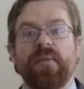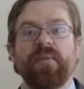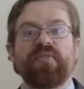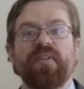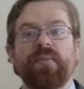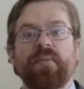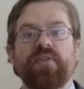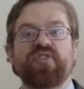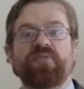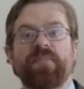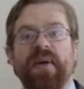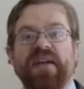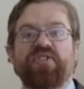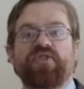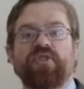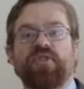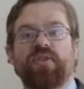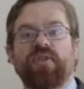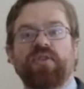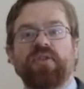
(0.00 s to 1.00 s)
of them are
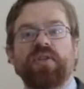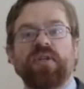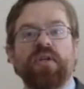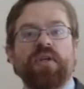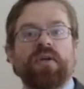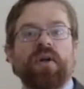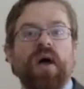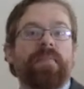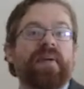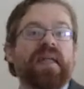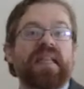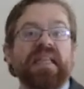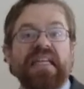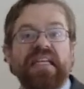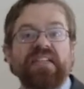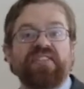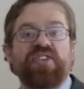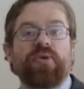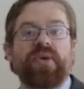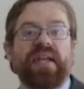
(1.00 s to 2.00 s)
special
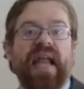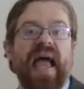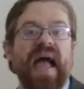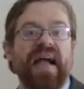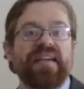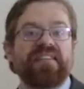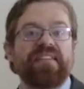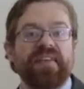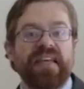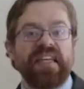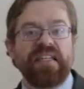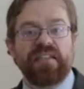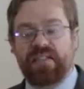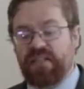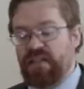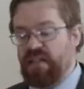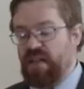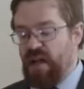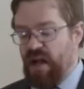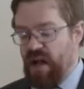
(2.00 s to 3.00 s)
abilities you can activate.
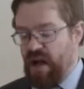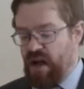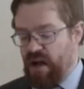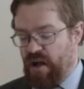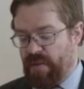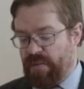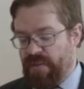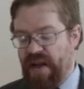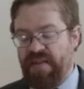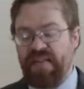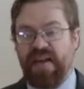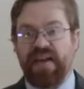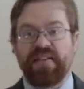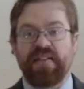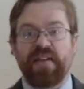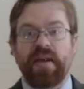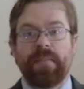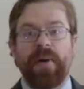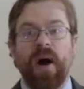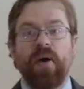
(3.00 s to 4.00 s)
And then
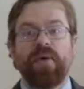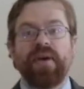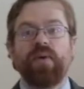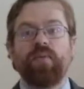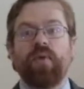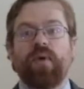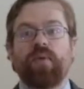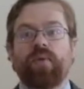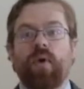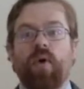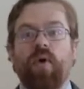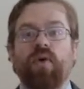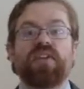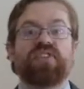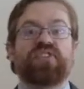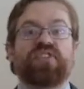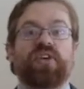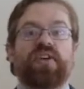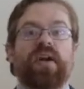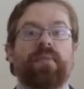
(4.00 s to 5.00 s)
the opponent will roll a
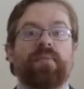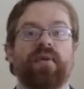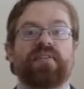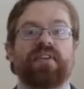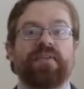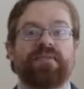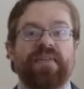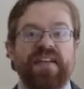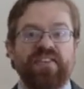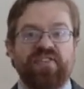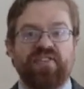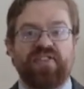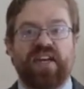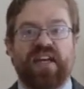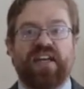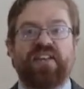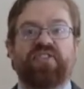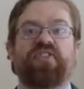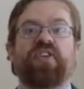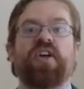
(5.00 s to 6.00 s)
certain number of defense
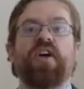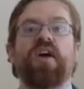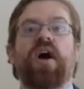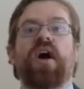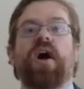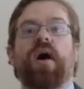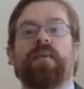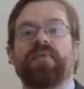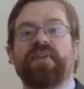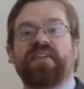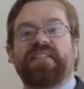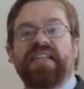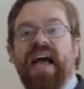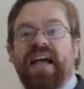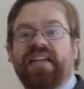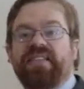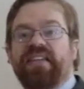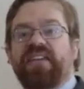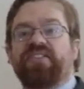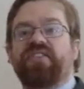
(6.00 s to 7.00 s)
dice. The
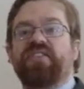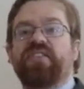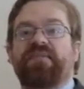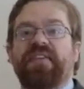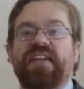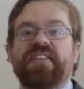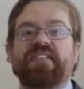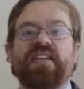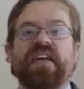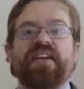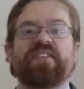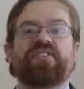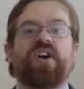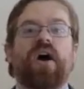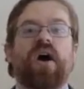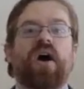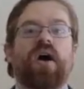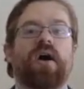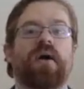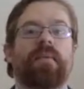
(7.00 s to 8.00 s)
attack dice and defense dice
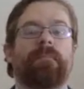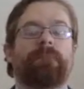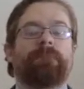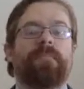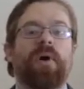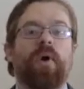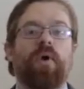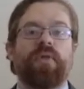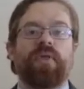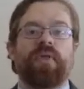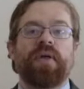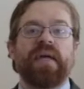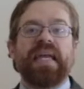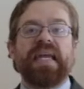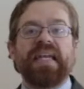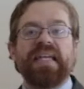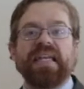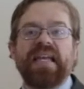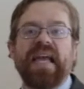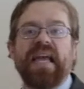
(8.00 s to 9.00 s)
are both
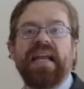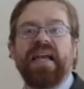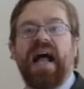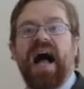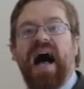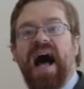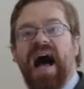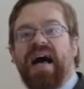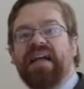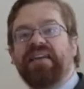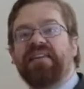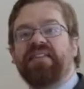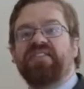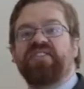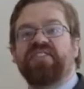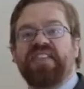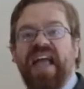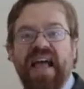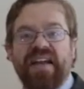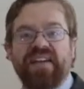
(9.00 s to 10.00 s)
indicated on the
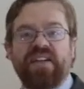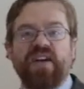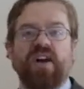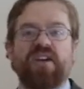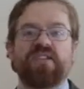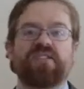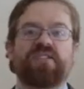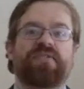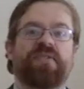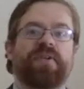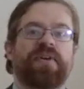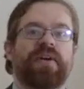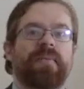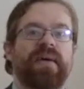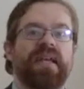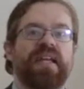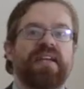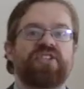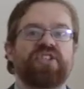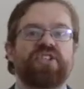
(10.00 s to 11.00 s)
stat cards for your
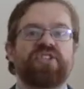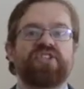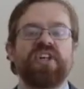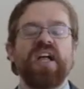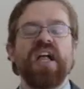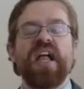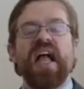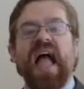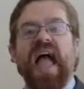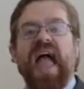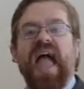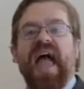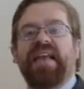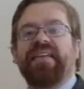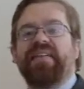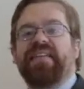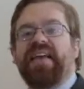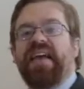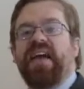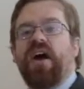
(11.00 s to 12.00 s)
miniatures,
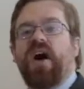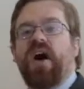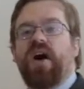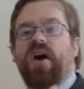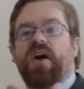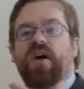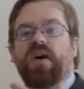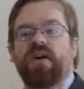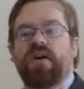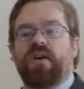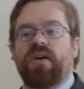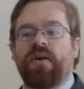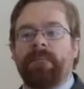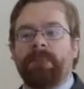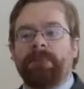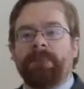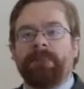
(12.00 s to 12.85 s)
and they are